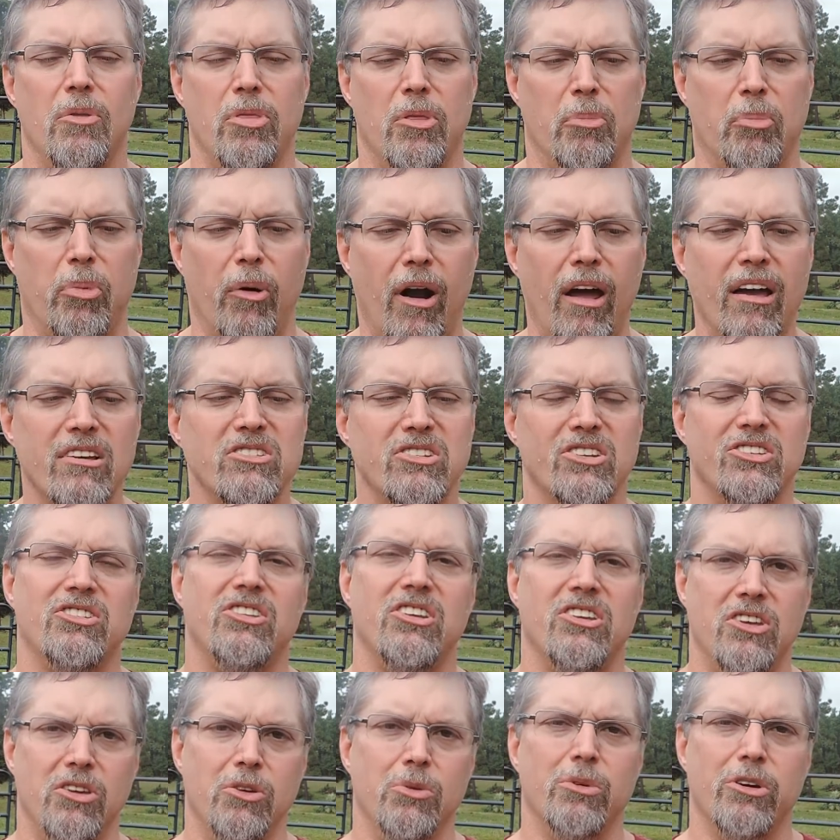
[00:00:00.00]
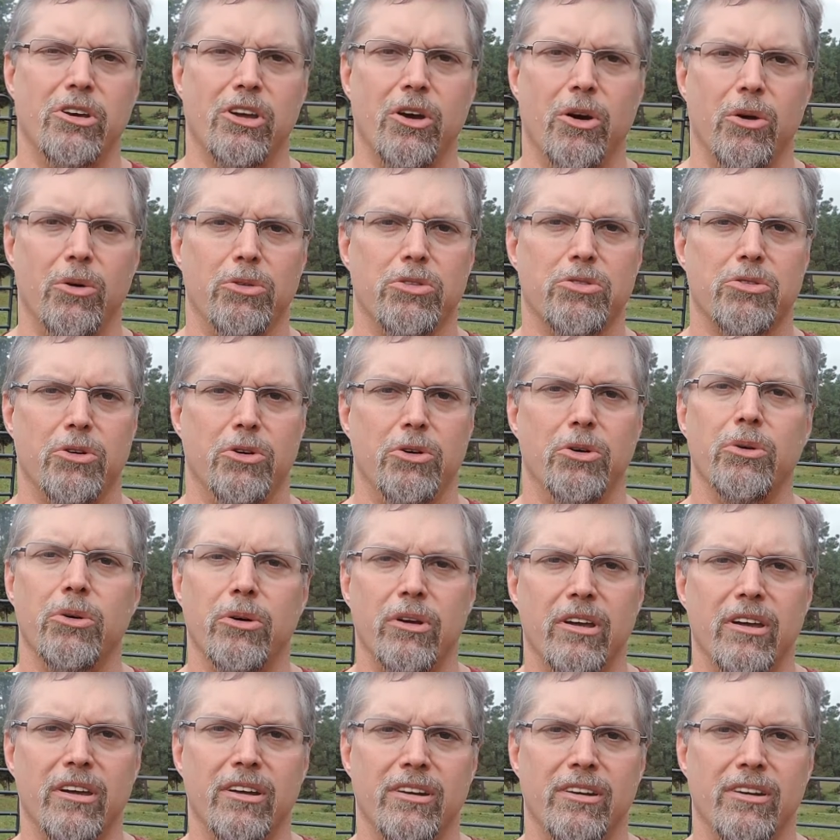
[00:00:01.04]
the process that you would go
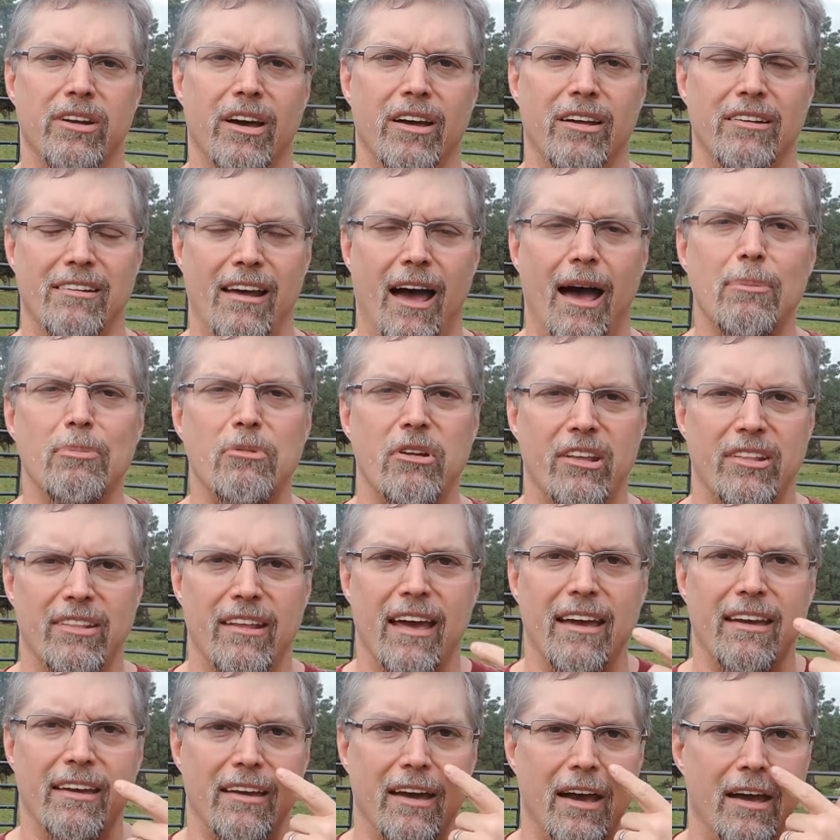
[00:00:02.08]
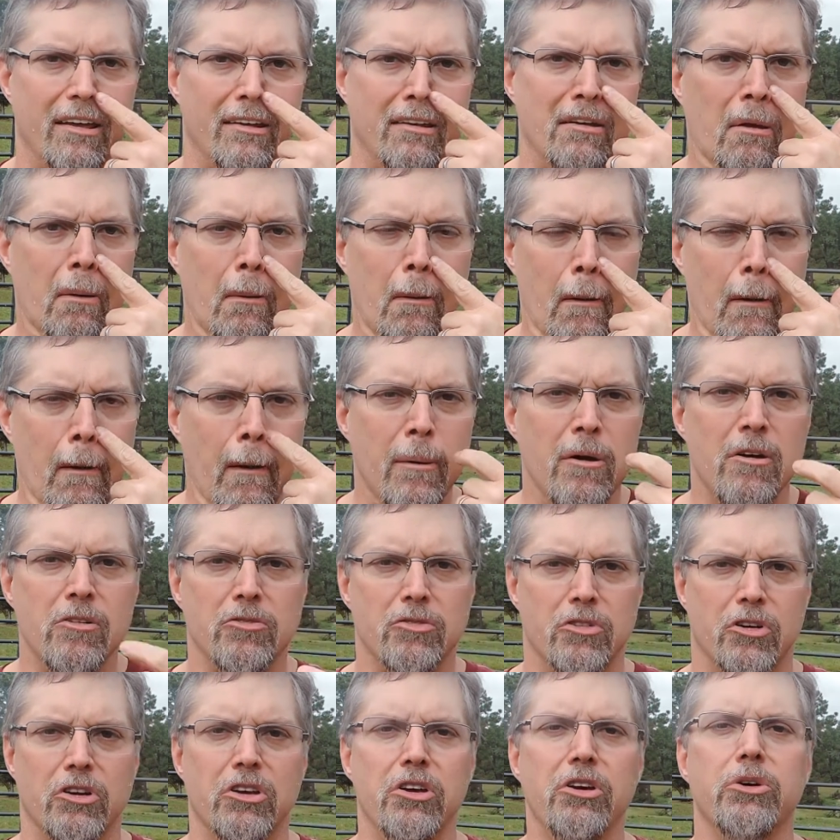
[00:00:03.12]
through in adopting that gun
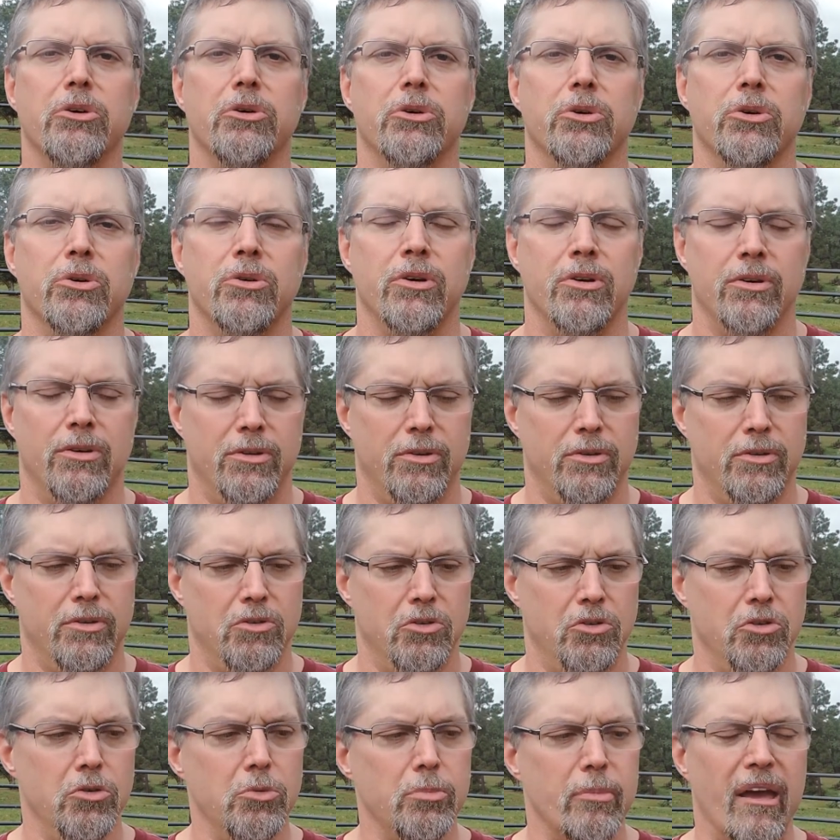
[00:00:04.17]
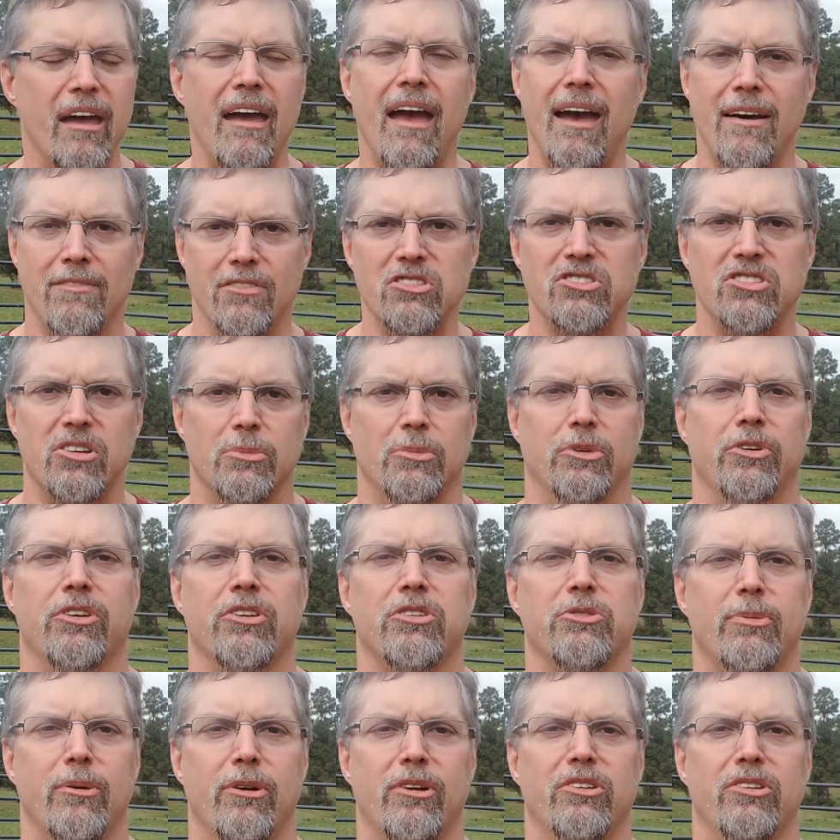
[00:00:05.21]
for you, you may have a similar
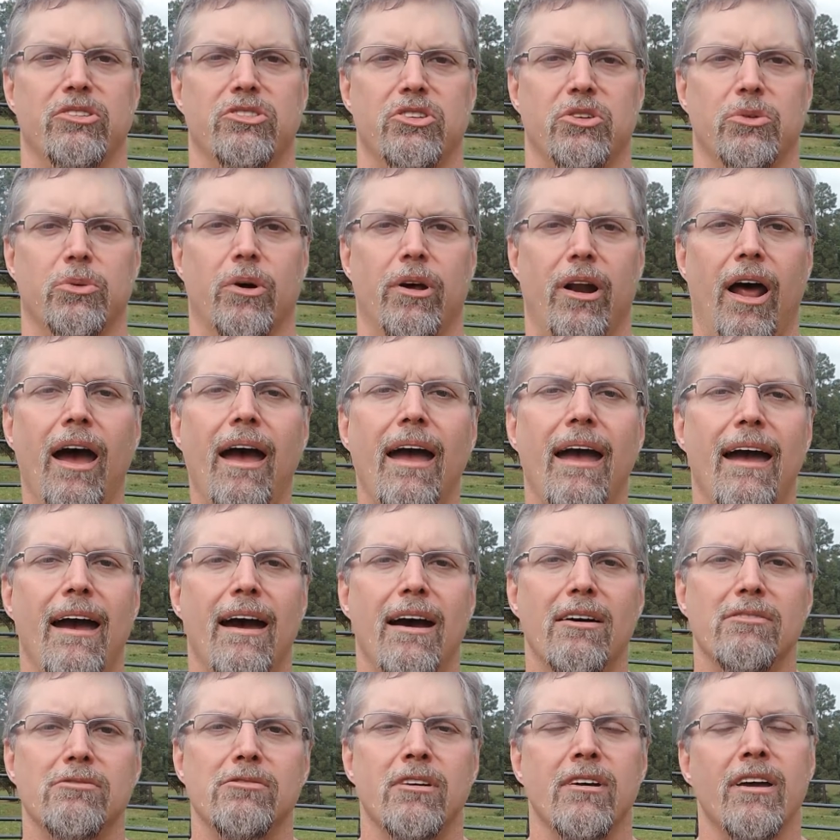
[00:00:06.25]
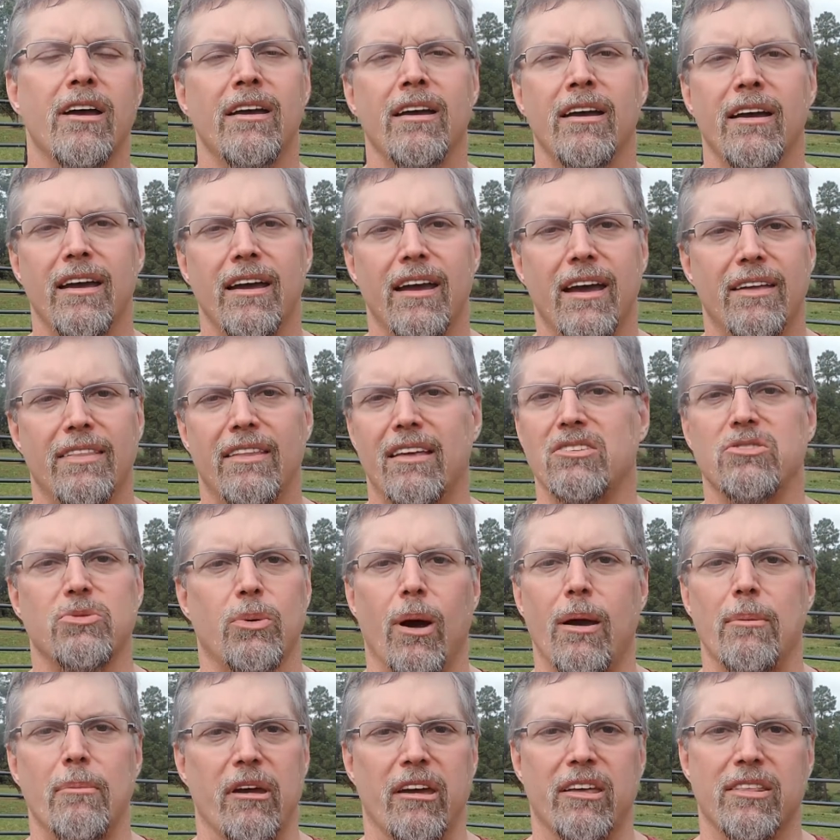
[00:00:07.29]
experience to what I have, and that's
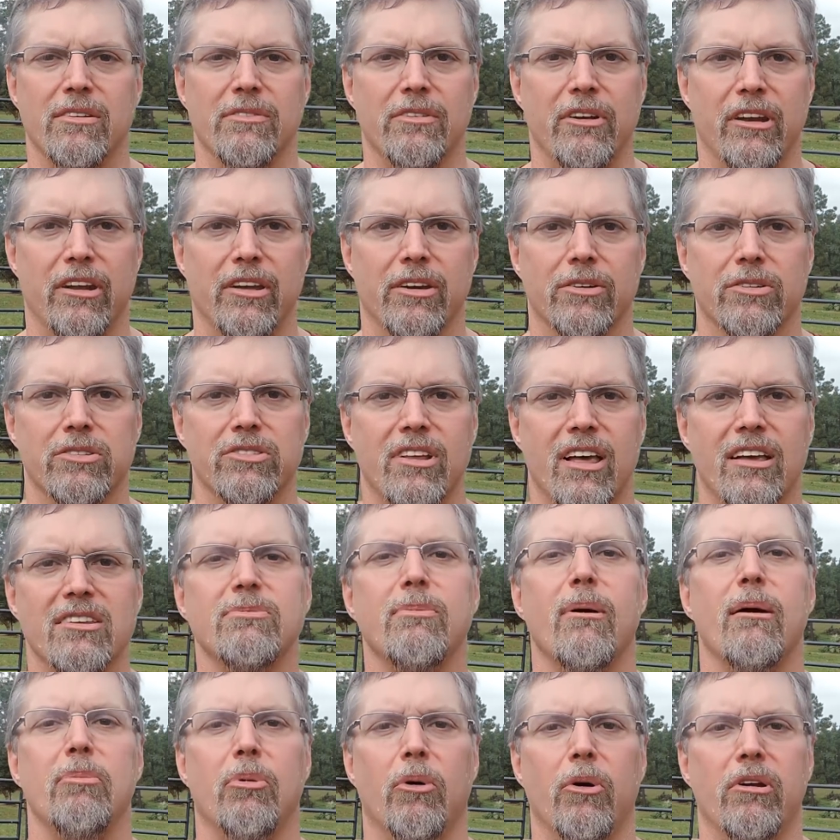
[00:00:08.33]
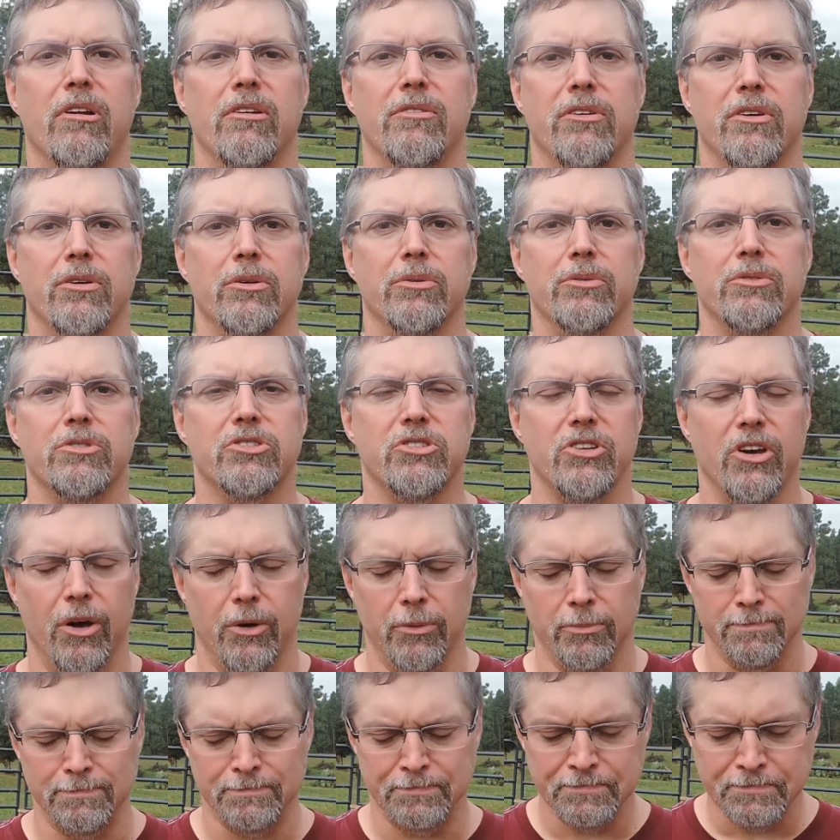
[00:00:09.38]
why I'm making the videos. That's my point of view.
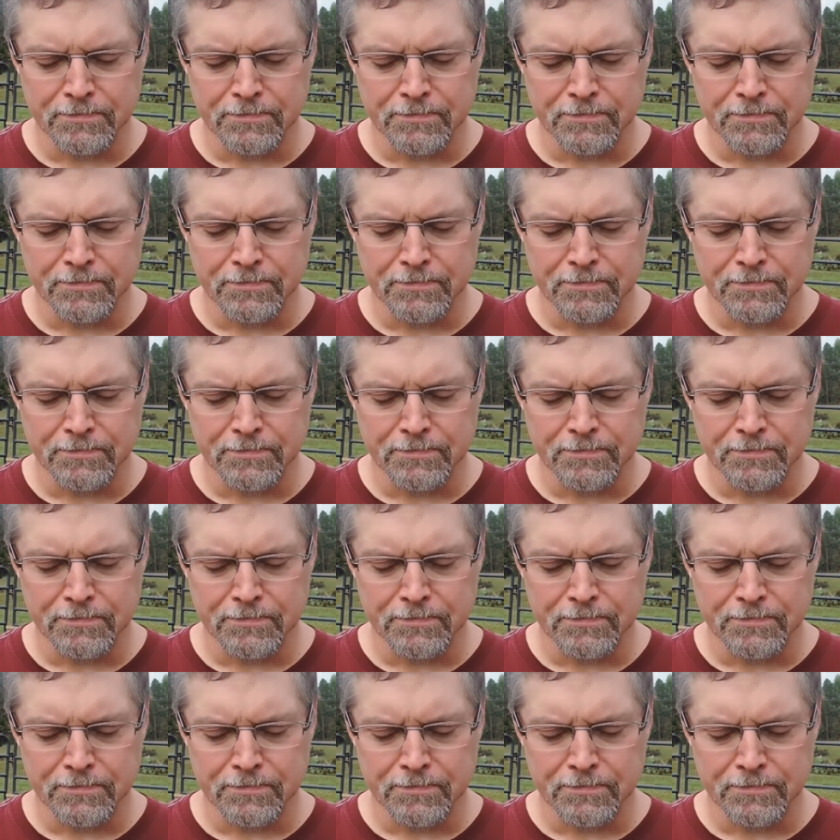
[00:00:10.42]
So,